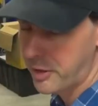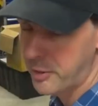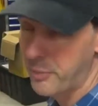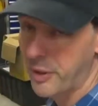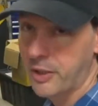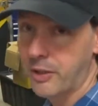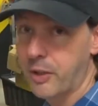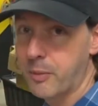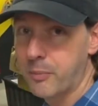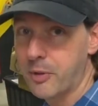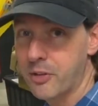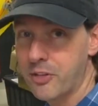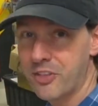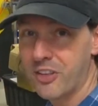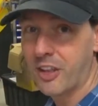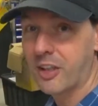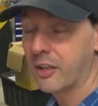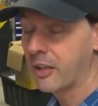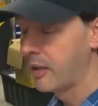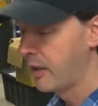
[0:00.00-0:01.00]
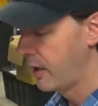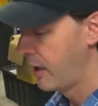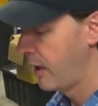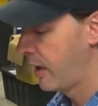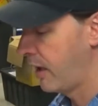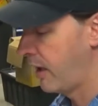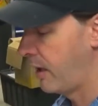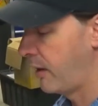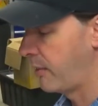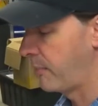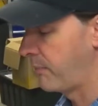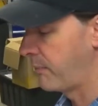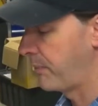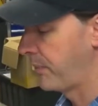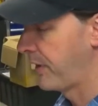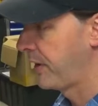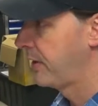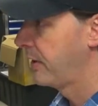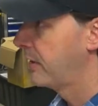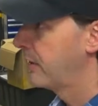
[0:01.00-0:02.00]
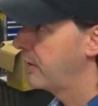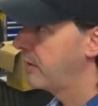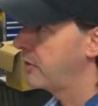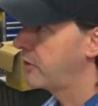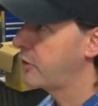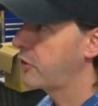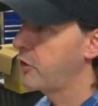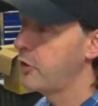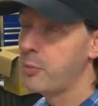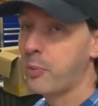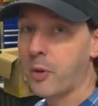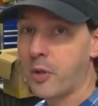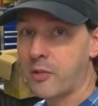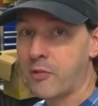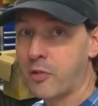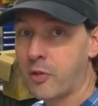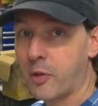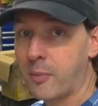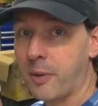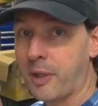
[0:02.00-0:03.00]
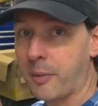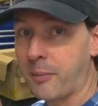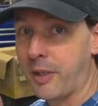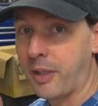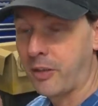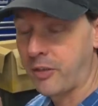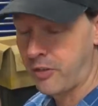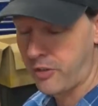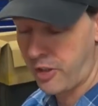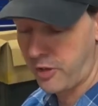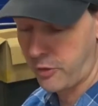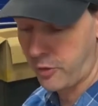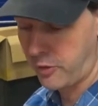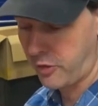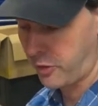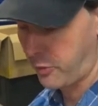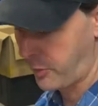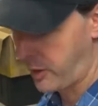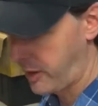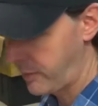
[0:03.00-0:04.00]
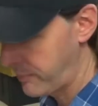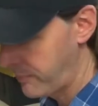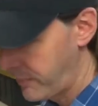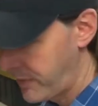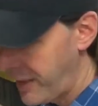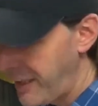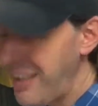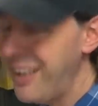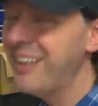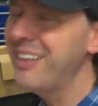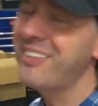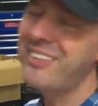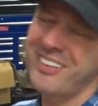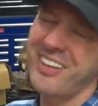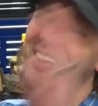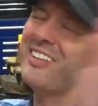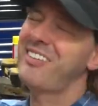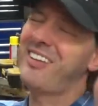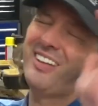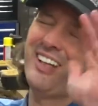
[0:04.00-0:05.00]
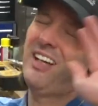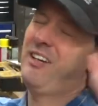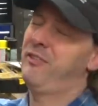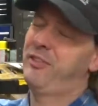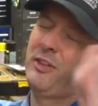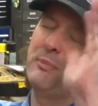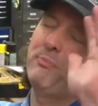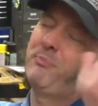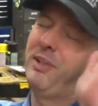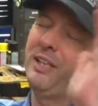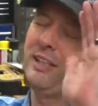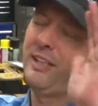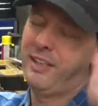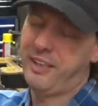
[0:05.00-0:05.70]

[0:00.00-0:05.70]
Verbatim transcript: in a big numbered set, um, 2.4 millimeters, that's what you want. And it doesn't have to be